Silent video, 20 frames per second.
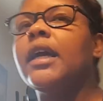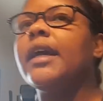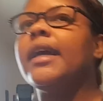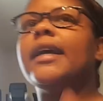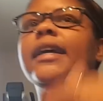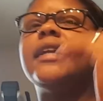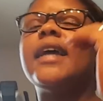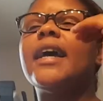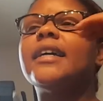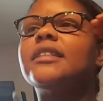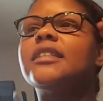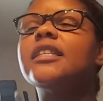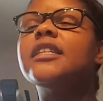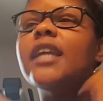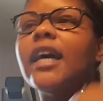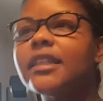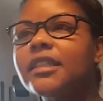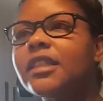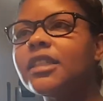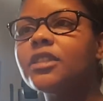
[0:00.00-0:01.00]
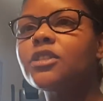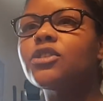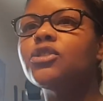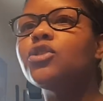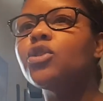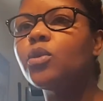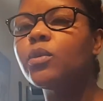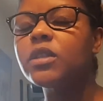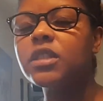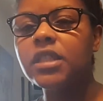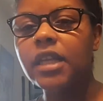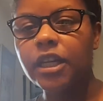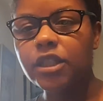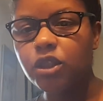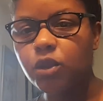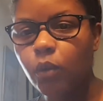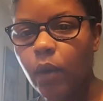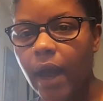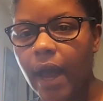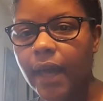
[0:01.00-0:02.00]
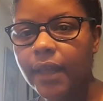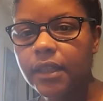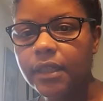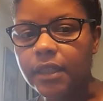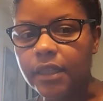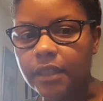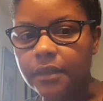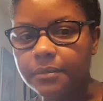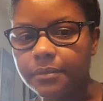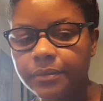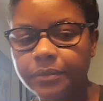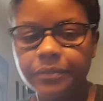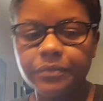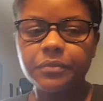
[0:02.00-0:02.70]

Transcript: it has nothing to do with sexuality.